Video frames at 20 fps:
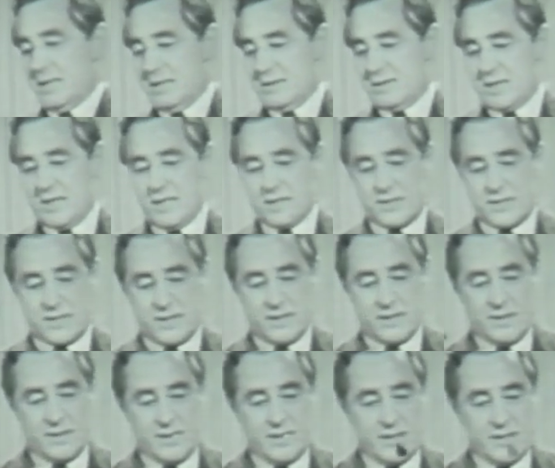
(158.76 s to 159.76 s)
Just
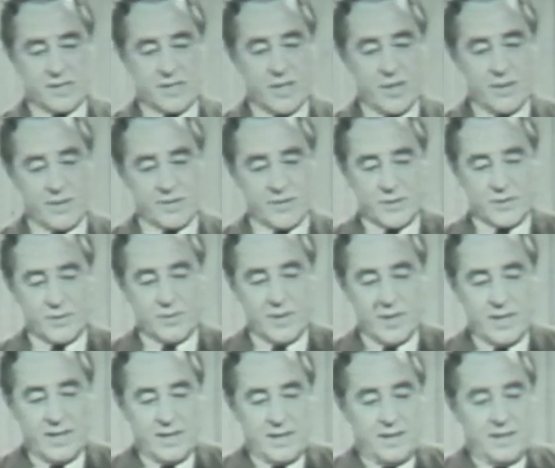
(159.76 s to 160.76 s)
so as to
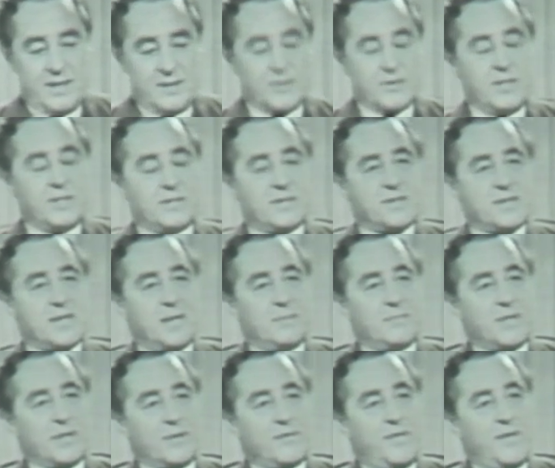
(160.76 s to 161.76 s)
treat the
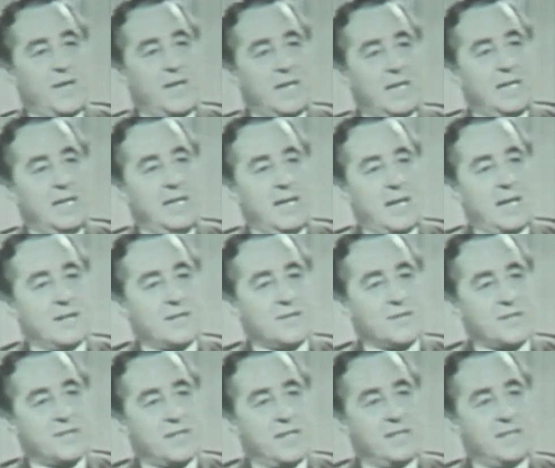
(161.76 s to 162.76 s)
subject fairly, I shall
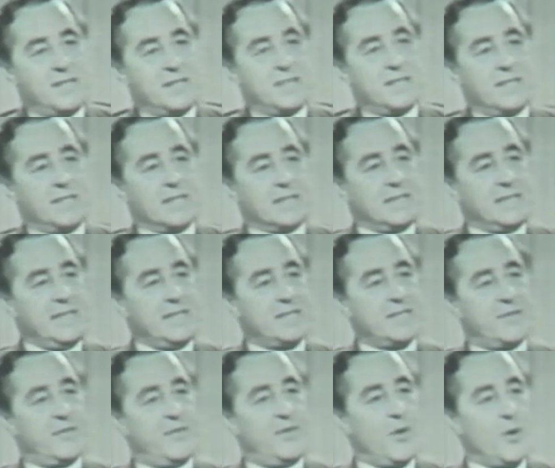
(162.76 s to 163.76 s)
state it in at
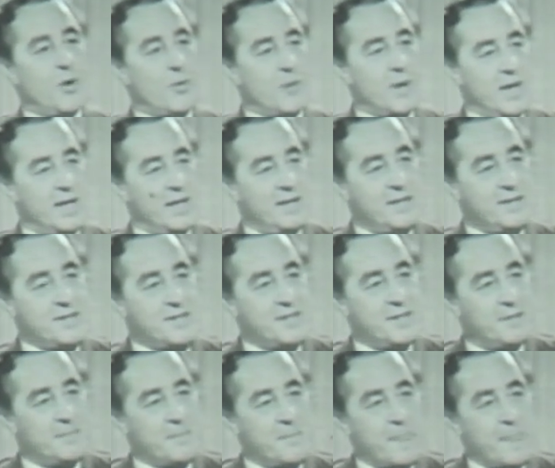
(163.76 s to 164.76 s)
least 4 ways,
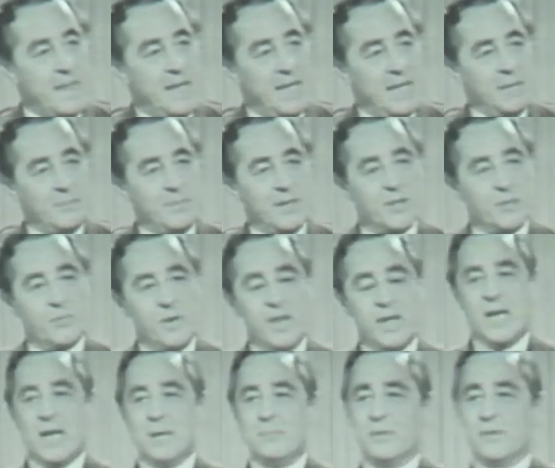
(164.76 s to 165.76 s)
but the one
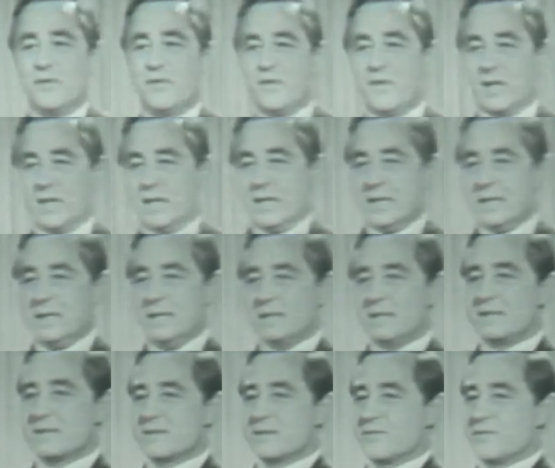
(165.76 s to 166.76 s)
I prefer
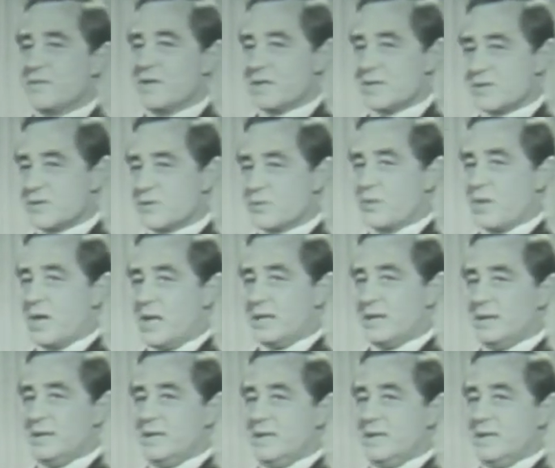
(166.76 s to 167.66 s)
is the first one,